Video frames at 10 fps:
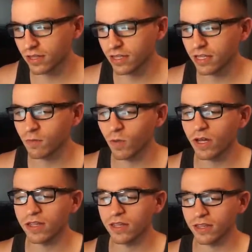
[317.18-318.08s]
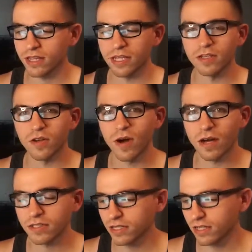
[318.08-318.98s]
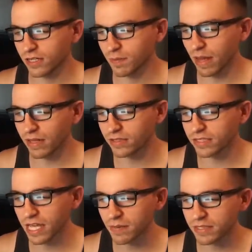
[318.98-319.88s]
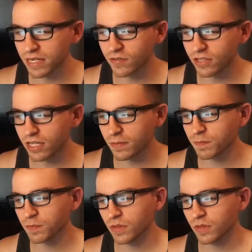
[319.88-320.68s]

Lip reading: in what they know how to balance games and everything.